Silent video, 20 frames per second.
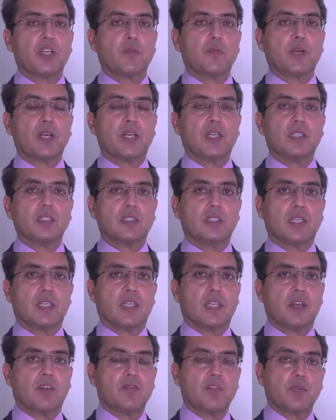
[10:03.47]
treatment is
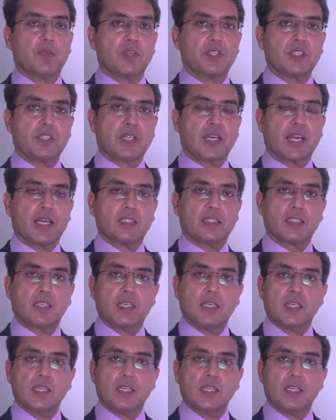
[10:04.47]
that if the patient has